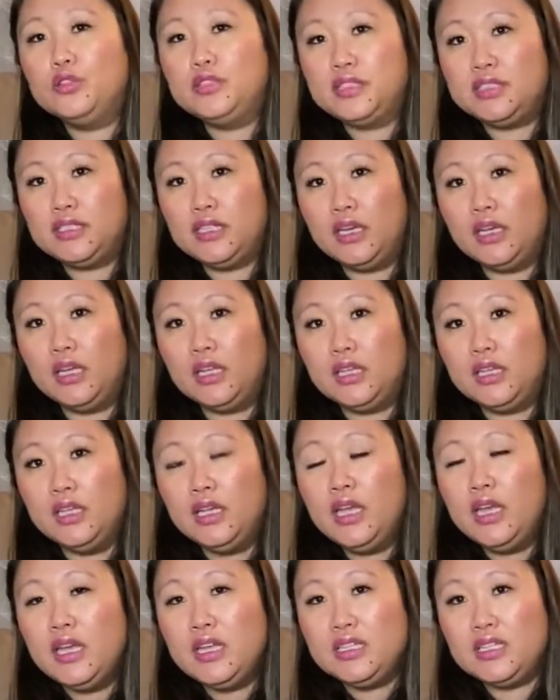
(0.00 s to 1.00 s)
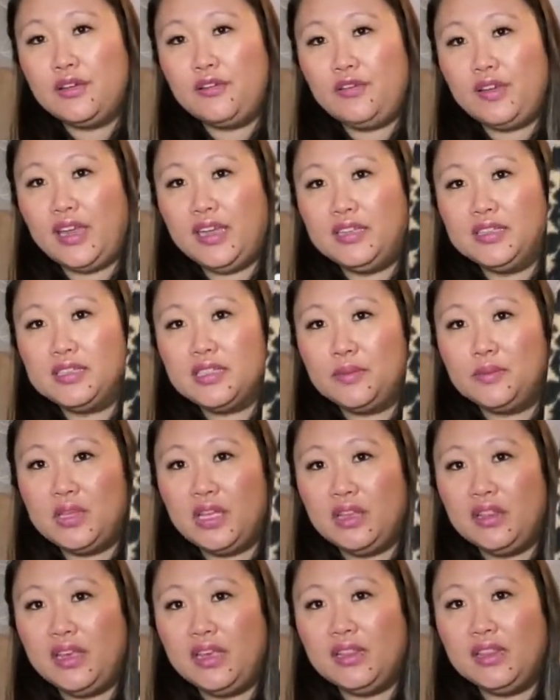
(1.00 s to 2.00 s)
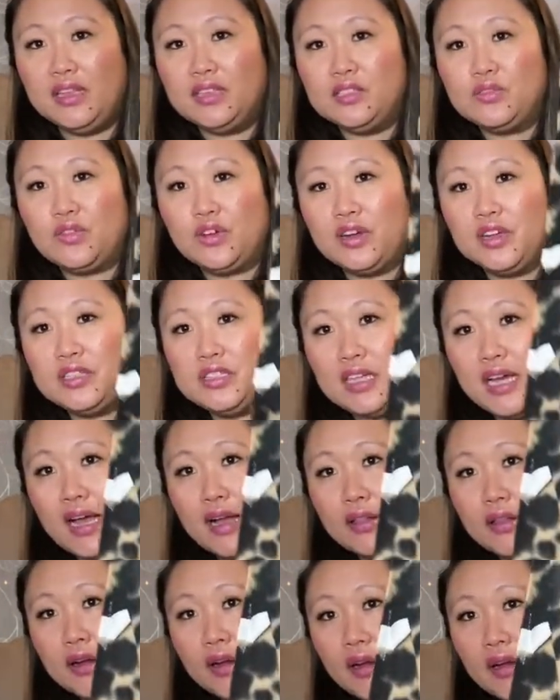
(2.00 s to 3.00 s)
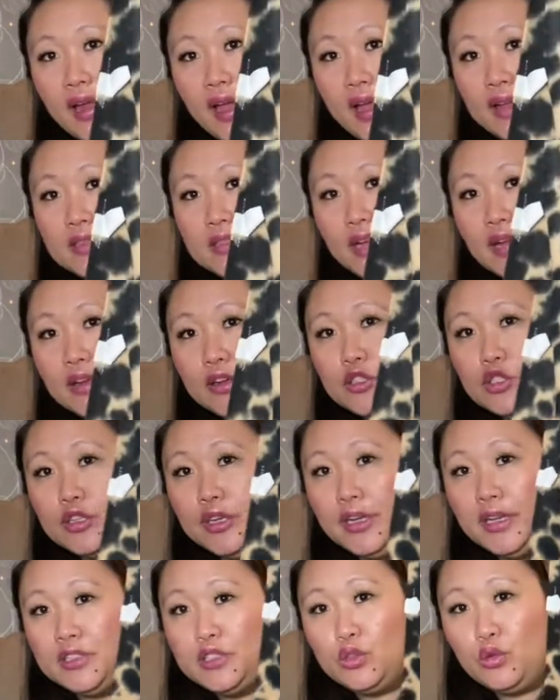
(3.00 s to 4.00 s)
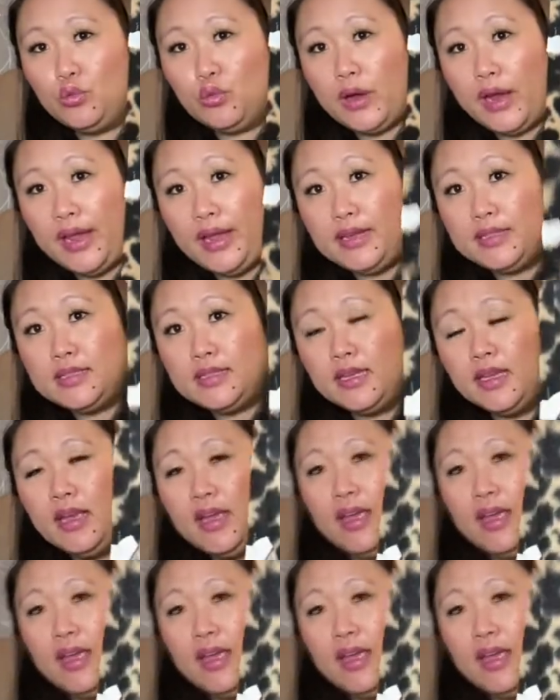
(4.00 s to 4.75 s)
still to find something like this for a dollar at Dollar Tree is great.